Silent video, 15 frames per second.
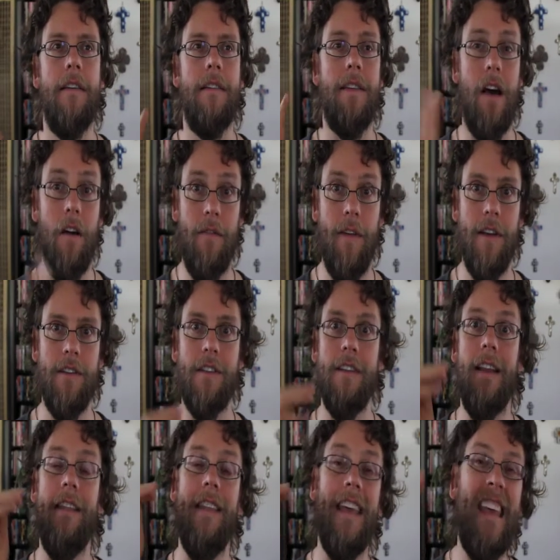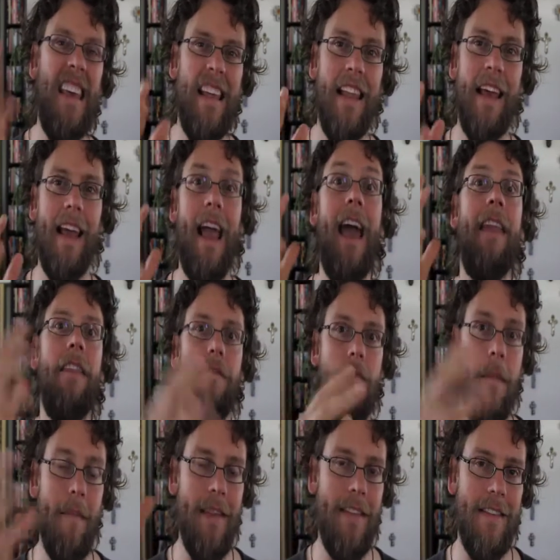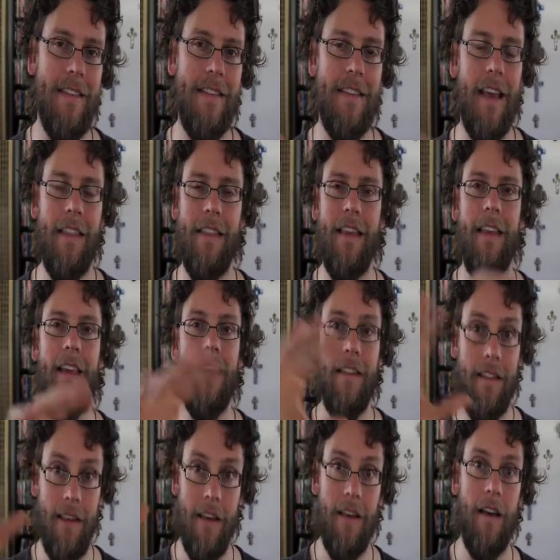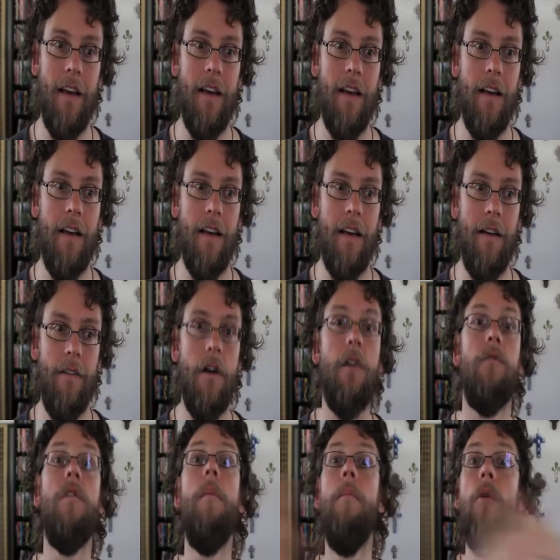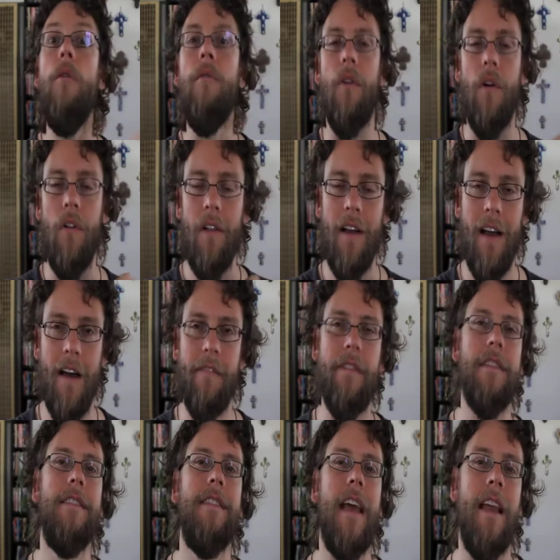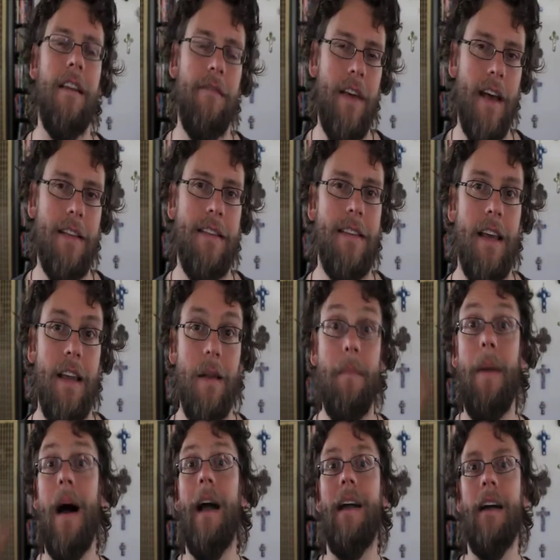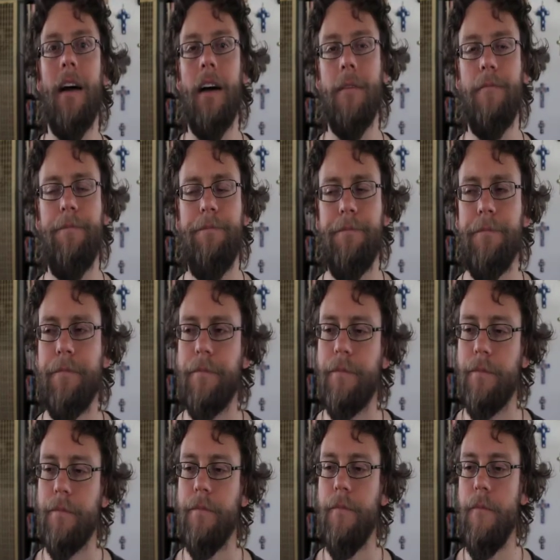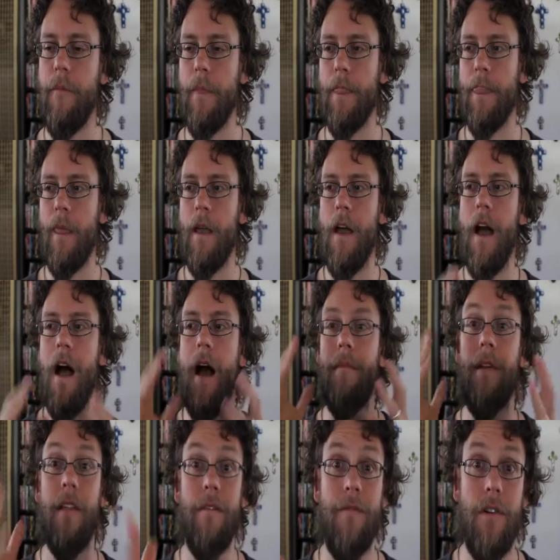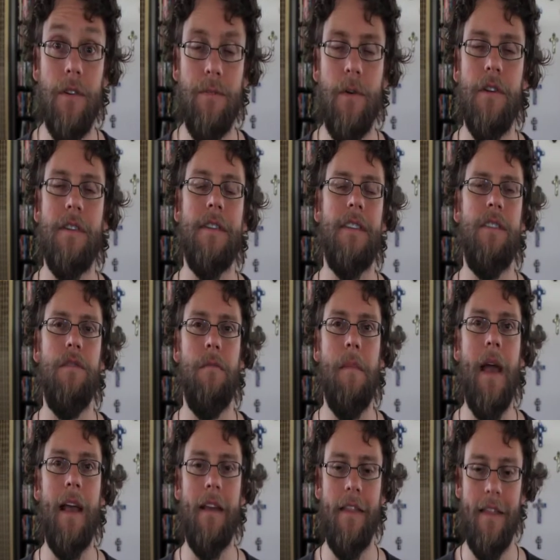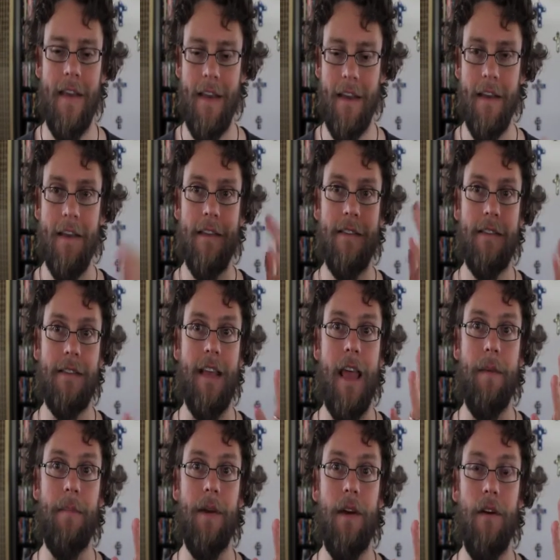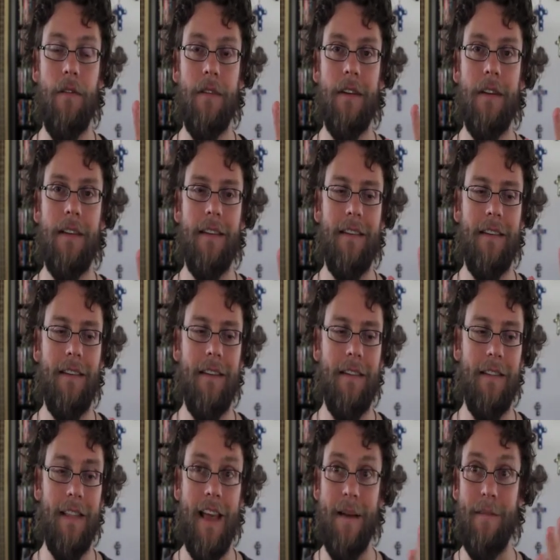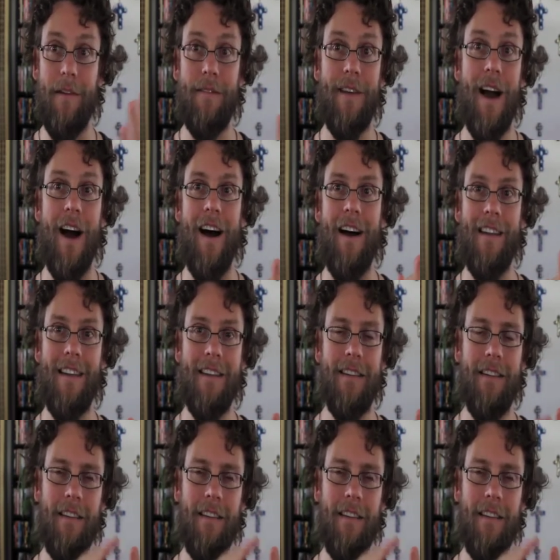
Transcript: salvation and the healing and the remittance and the removal of the stain of that sin by God. I'm not the first person to make the scapegoat, Lamb of God